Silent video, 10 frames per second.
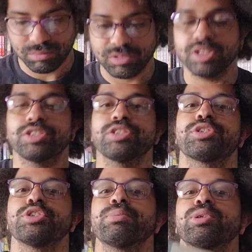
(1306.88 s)
This is
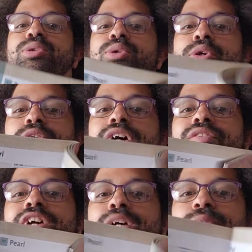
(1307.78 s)
super cool. You have
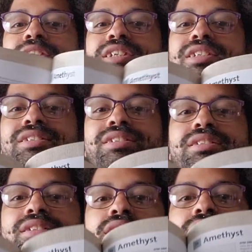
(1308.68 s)
amethyst,
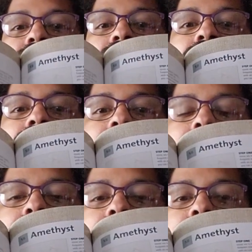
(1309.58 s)

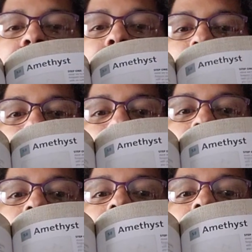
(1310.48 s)
my
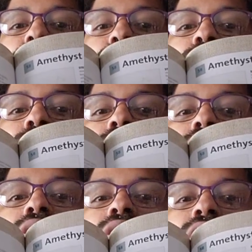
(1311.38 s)
sparkling jewel,
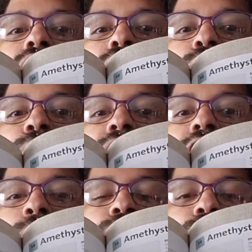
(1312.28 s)
being
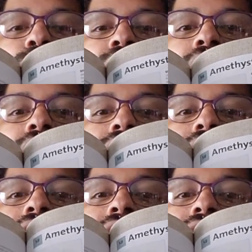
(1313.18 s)
able to create the
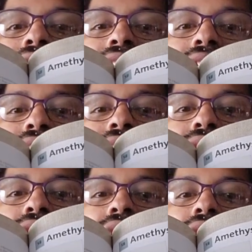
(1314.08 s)
highlights
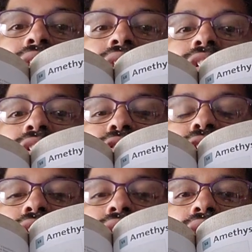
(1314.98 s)
and the
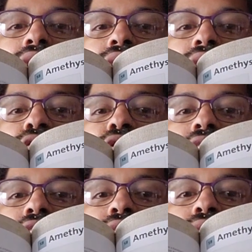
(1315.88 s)
different
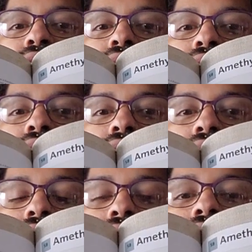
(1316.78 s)
values and
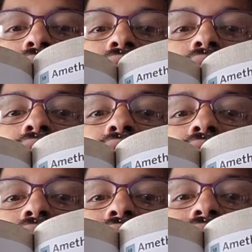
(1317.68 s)

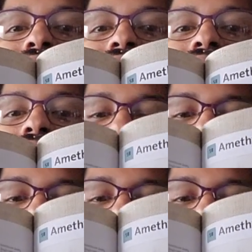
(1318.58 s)
colors inside of